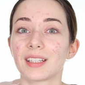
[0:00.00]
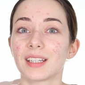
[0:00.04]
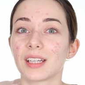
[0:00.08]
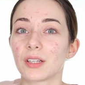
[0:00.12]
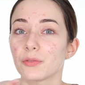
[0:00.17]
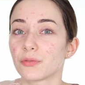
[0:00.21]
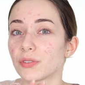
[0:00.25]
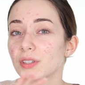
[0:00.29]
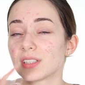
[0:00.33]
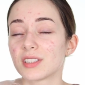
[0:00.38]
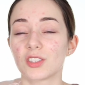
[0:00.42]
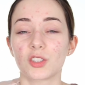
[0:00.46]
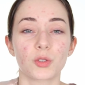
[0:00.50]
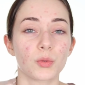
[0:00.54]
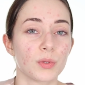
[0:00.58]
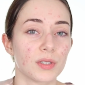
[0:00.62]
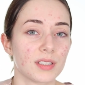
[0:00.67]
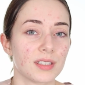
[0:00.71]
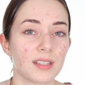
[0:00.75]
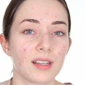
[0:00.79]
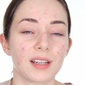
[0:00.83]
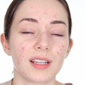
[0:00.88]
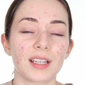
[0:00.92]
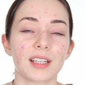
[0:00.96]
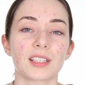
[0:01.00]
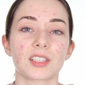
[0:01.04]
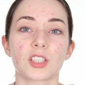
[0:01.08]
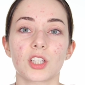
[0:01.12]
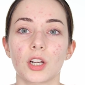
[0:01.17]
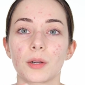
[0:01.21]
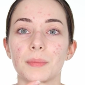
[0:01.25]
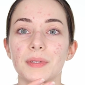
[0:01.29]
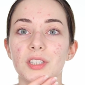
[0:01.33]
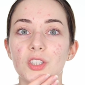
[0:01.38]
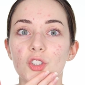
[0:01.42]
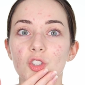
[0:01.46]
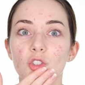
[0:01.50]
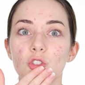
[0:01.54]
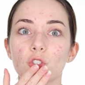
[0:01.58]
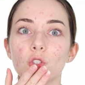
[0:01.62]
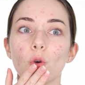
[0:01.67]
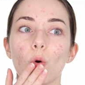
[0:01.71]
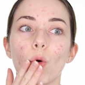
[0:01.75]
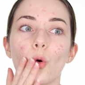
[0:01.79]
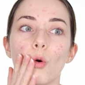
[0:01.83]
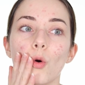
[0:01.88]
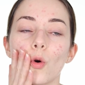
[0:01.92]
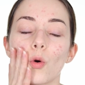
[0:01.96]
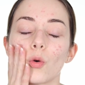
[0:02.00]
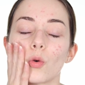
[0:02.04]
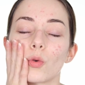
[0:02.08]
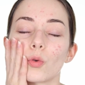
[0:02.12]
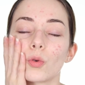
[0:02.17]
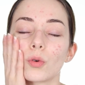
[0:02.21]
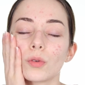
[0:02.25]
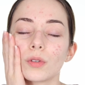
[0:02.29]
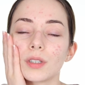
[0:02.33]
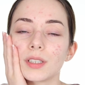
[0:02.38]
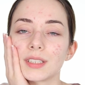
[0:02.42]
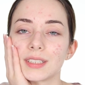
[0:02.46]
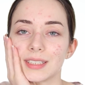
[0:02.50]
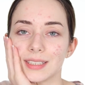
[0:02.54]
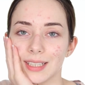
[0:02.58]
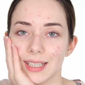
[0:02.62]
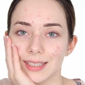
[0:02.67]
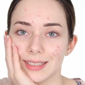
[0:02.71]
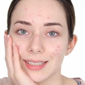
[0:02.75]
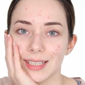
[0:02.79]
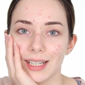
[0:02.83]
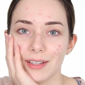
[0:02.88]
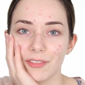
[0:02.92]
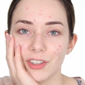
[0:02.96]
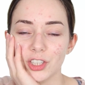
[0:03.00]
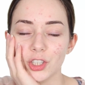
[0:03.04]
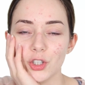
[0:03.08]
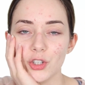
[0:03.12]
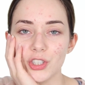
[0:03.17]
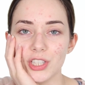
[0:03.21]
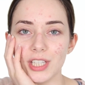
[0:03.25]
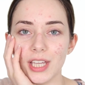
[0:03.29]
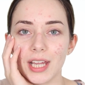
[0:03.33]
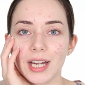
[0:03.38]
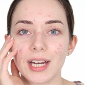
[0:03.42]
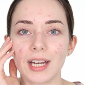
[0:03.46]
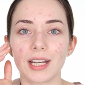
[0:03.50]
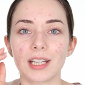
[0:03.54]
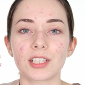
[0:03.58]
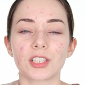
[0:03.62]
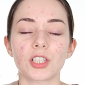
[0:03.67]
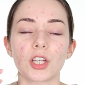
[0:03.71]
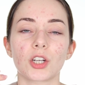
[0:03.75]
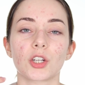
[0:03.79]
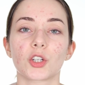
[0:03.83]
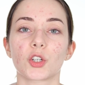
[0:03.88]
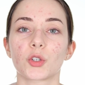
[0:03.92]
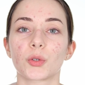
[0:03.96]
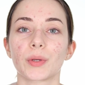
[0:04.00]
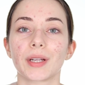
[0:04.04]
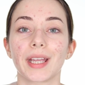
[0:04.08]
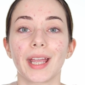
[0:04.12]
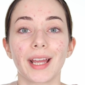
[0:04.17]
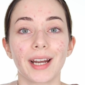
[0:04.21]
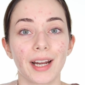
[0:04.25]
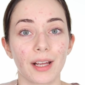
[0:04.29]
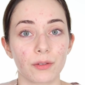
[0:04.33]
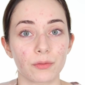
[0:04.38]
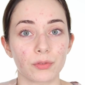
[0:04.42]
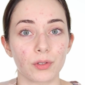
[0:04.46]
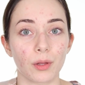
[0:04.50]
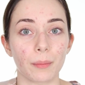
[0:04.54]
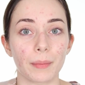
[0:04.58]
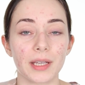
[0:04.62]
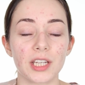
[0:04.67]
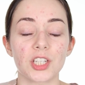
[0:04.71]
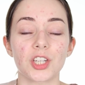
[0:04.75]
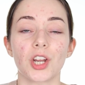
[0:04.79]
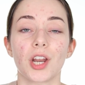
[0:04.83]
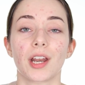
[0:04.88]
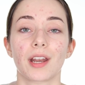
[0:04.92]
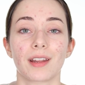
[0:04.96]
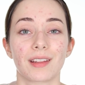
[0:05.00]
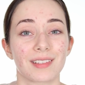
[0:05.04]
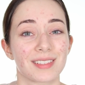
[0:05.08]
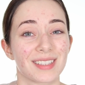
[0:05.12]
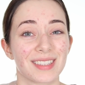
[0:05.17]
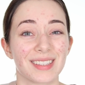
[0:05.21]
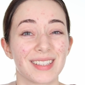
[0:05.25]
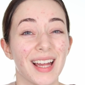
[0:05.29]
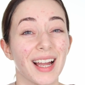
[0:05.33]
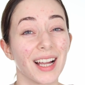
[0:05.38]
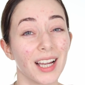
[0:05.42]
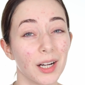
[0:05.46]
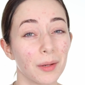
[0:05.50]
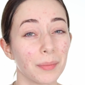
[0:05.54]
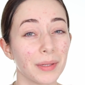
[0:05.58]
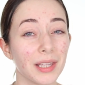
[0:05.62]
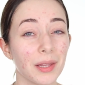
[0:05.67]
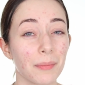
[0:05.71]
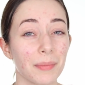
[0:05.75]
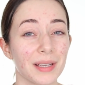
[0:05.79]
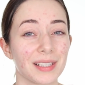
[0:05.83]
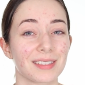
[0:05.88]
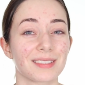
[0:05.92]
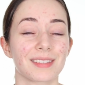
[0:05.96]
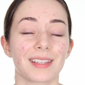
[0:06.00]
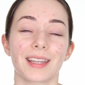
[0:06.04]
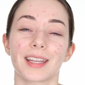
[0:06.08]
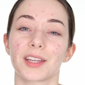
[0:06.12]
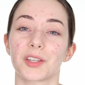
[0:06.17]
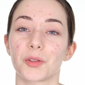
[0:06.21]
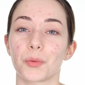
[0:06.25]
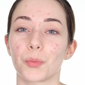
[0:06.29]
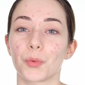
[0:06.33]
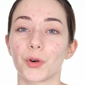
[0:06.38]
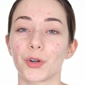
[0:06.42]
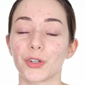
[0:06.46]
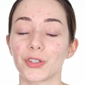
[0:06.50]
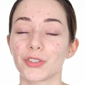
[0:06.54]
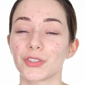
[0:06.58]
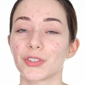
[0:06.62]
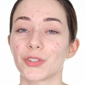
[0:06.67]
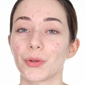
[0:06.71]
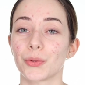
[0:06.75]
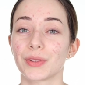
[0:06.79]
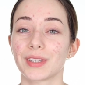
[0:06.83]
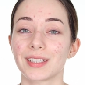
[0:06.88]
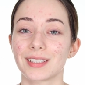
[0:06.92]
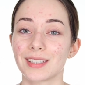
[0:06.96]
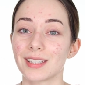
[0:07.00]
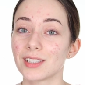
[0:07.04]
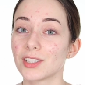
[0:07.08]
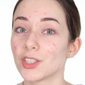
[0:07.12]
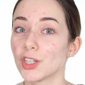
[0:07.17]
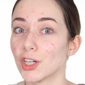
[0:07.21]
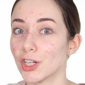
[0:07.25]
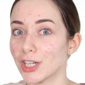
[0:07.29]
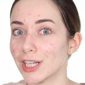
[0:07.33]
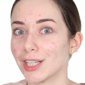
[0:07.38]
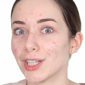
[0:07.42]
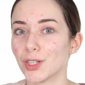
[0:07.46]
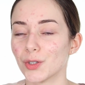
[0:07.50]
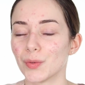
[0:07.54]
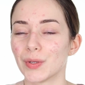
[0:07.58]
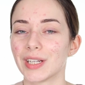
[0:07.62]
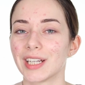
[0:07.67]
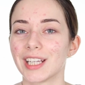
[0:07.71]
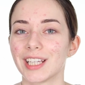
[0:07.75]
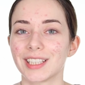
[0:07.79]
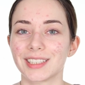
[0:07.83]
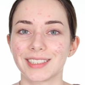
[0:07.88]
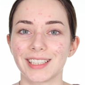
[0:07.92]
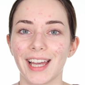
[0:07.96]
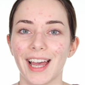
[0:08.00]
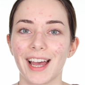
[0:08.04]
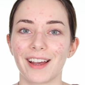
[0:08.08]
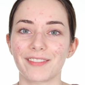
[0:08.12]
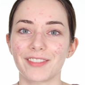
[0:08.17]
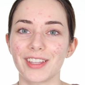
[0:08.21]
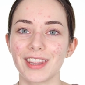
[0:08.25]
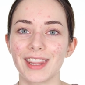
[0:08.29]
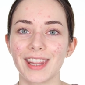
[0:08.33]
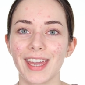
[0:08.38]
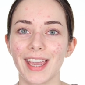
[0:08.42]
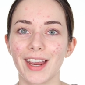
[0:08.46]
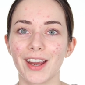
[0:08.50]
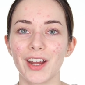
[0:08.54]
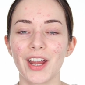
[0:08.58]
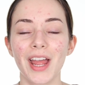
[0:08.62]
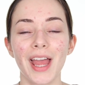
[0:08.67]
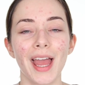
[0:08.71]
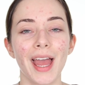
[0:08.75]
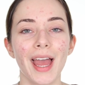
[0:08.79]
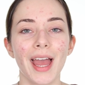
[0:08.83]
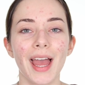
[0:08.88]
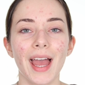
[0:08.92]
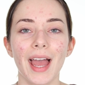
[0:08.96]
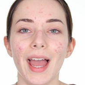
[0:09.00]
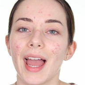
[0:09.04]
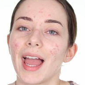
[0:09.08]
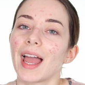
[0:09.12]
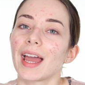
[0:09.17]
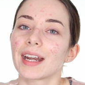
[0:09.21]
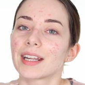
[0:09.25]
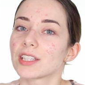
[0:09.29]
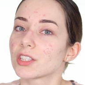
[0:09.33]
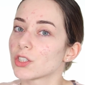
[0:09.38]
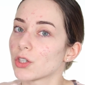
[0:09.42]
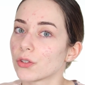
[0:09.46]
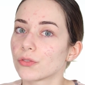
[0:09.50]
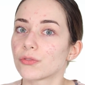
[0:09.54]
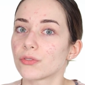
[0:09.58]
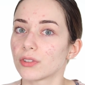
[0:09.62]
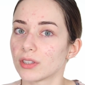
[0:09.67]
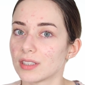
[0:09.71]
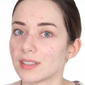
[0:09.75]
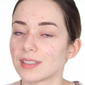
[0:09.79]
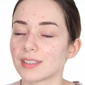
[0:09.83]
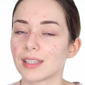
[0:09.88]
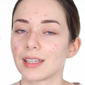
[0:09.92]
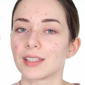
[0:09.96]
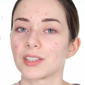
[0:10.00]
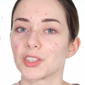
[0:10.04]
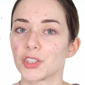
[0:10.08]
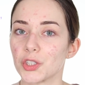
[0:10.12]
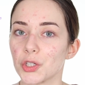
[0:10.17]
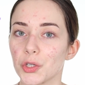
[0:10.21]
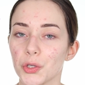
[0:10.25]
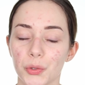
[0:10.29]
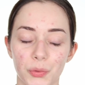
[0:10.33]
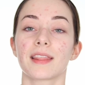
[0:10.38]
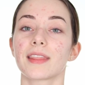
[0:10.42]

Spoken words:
If it's too acidic, it's going to be so sensitive on your skin and it's going to create inflammation, and it's not going to be the best thing in the world. So this is a good ingredient to have in there, and it's good for the skin too.